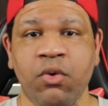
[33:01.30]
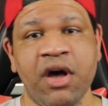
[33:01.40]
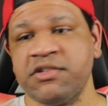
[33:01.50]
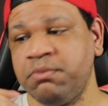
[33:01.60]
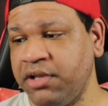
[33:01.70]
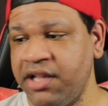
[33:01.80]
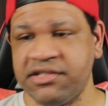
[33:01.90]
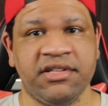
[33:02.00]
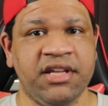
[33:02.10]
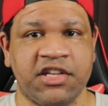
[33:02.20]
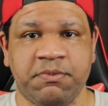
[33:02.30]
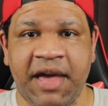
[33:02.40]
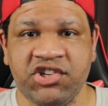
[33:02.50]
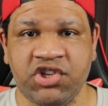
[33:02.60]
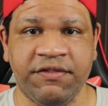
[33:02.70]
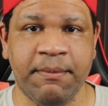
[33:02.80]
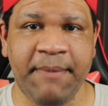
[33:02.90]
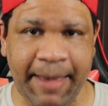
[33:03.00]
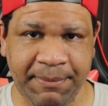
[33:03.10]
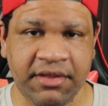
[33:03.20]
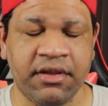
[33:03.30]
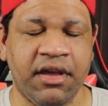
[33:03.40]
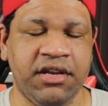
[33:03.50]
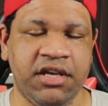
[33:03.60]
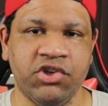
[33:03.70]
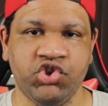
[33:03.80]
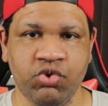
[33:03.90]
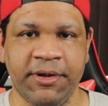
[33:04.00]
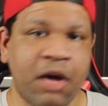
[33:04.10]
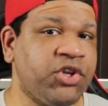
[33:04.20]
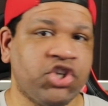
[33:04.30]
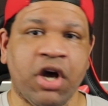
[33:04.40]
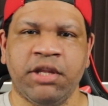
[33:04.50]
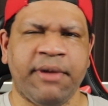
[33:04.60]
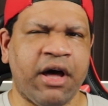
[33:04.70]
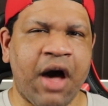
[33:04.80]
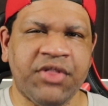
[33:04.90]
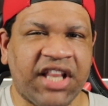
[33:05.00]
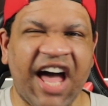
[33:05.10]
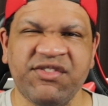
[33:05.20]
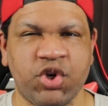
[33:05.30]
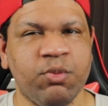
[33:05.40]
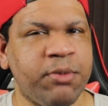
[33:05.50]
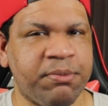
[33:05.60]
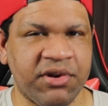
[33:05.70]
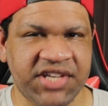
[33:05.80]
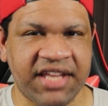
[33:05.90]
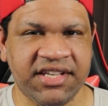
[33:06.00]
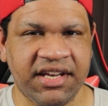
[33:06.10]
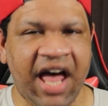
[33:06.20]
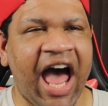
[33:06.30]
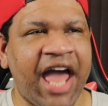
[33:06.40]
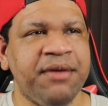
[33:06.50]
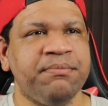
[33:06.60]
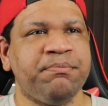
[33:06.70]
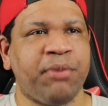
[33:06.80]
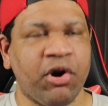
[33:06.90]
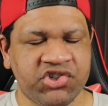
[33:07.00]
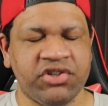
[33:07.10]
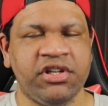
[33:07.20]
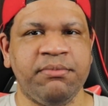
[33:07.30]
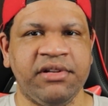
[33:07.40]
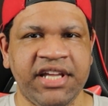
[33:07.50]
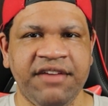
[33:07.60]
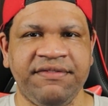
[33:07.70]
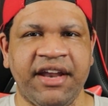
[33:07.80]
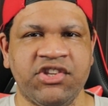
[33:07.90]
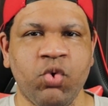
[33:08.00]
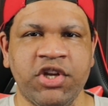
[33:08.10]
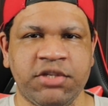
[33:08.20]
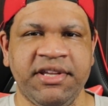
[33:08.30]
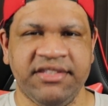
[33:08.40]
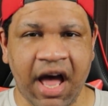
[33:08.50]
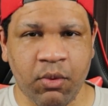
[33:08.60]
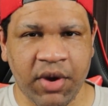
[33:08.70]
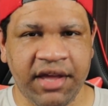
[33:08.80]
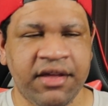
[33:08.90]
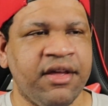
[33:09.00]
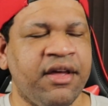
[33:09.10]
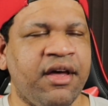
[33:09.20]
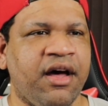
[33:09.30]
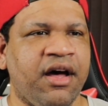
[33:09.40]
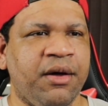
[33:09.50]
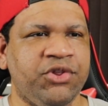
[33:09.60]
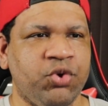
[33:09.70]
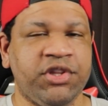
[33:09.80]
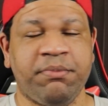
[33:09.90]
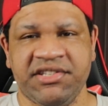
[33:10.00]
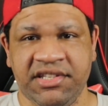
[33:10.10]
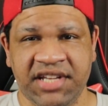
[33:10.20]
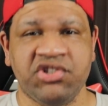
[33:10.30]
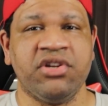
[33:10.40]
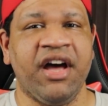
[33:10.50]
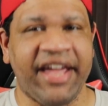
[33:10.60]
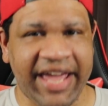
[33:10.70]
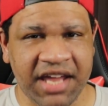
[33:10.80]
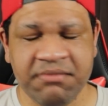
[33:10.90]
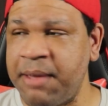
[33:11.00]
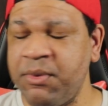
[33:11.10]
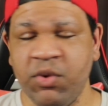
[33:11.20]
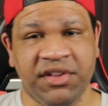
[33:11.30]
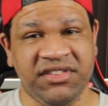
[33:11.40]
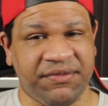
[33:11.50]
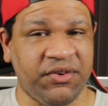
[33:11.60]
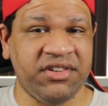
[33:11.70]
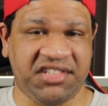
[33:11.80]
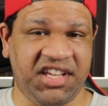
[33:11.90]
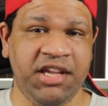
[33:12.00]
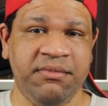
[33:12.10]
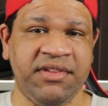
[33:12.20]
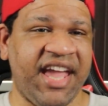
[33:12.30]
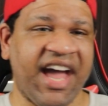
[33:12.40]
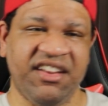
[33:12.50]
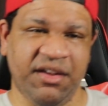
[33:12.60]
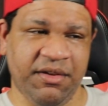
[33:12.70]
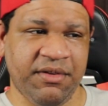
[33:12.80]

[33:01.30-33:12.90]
quest, plus the expansion of the map in Inazuma. Then we talked about how the live stream will be presented. I personally believe that it's going to be Dawei doing the presentation again, maybe with a different team. He had